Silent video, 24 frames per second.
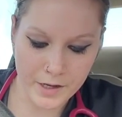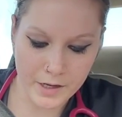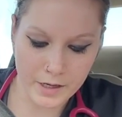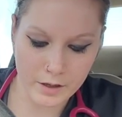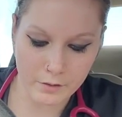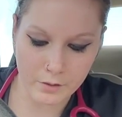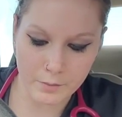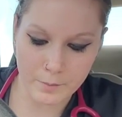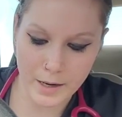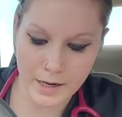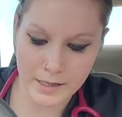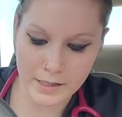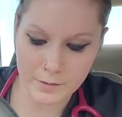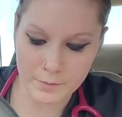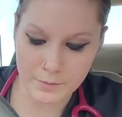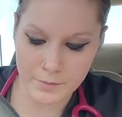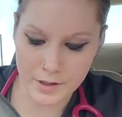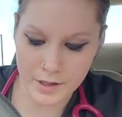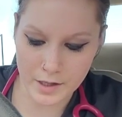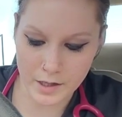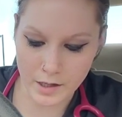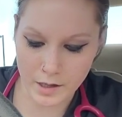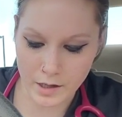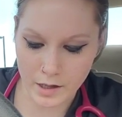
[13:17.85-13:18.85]
It reminded
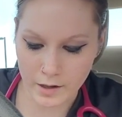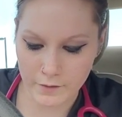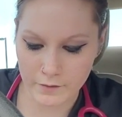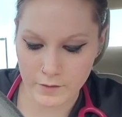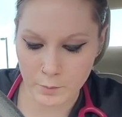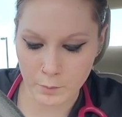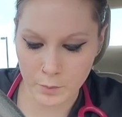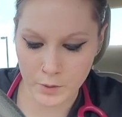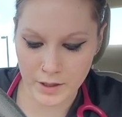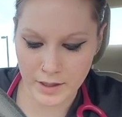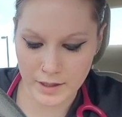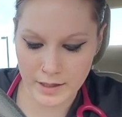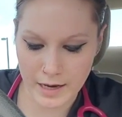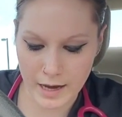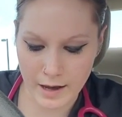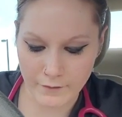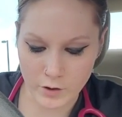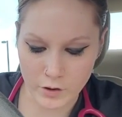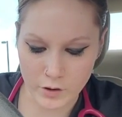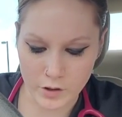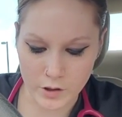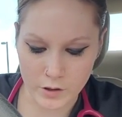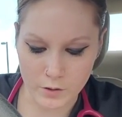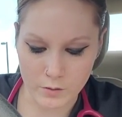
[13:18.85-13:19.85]
me of the bleak
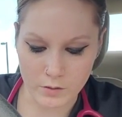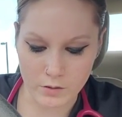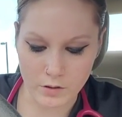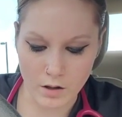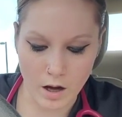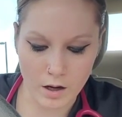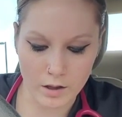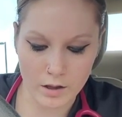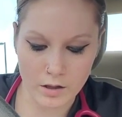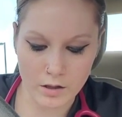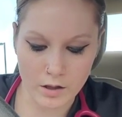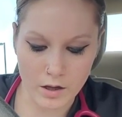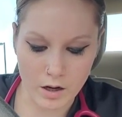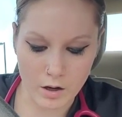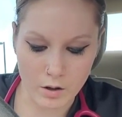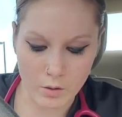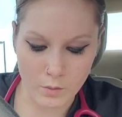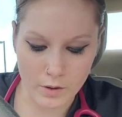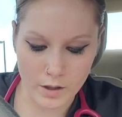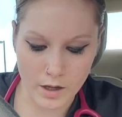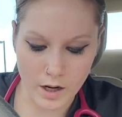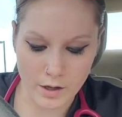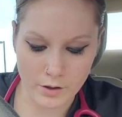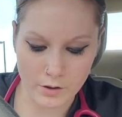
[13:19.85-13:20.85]
afternoon long ago
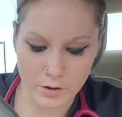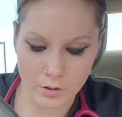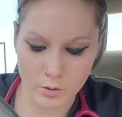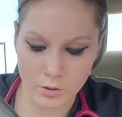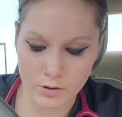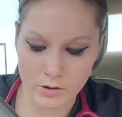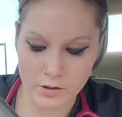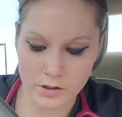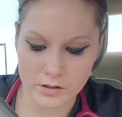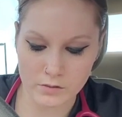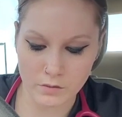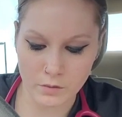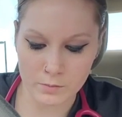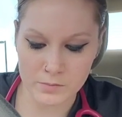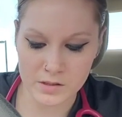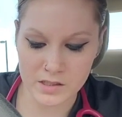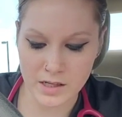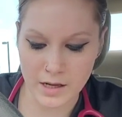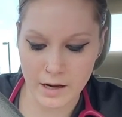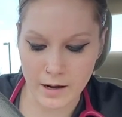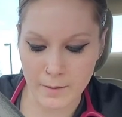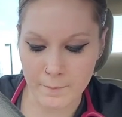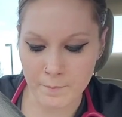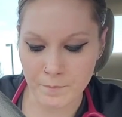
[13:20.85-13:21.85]
when, under orders from
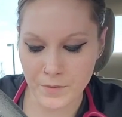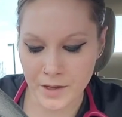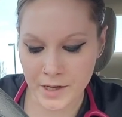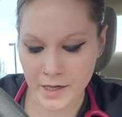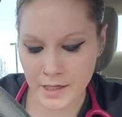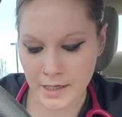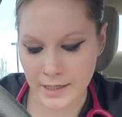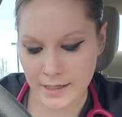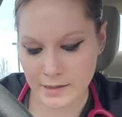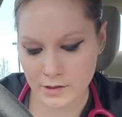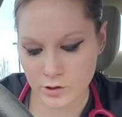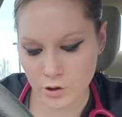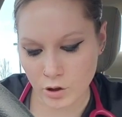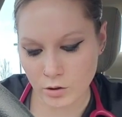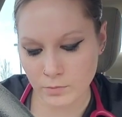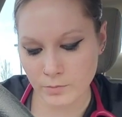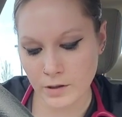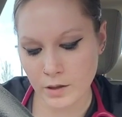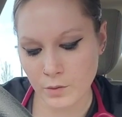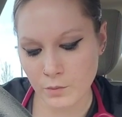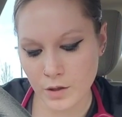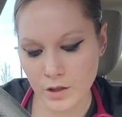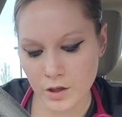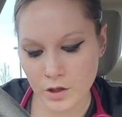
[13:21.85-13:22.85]
Sam, he told
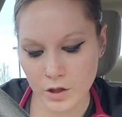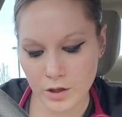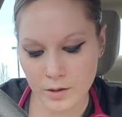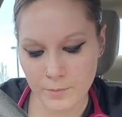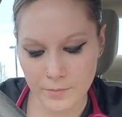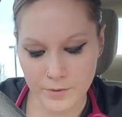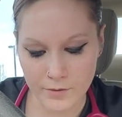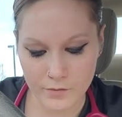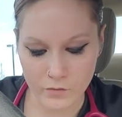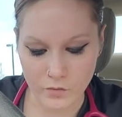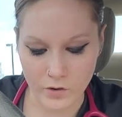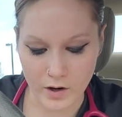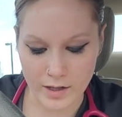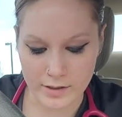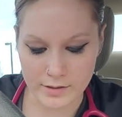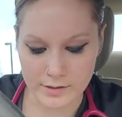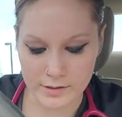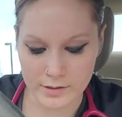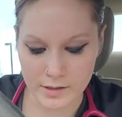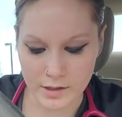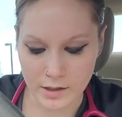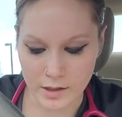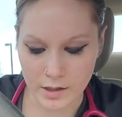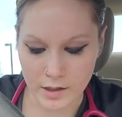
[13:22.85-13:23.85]
me we couldn't be
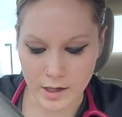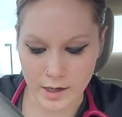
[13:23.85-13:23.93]
friends.